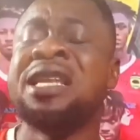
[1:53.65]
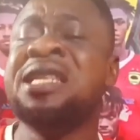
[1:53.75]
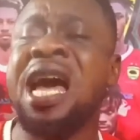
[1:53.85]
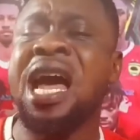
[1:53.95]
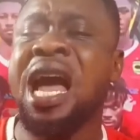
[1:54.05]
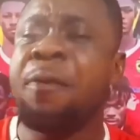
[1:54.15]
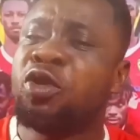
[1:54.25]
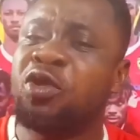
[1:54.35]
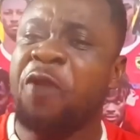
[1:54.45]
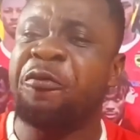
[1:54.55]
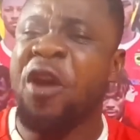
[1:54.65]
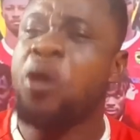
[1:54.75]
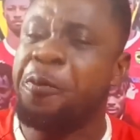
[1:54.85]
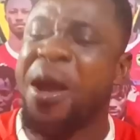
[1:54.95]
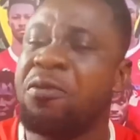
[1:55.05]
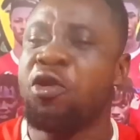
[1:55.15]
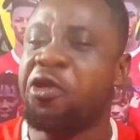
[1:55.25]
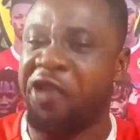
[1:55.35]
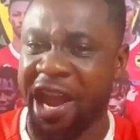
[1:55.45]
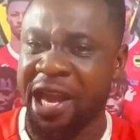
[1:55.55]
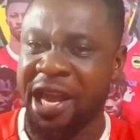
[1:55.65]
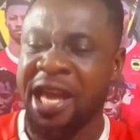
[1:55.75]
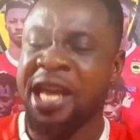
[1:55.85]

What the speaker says: na ebusiafo no promotion,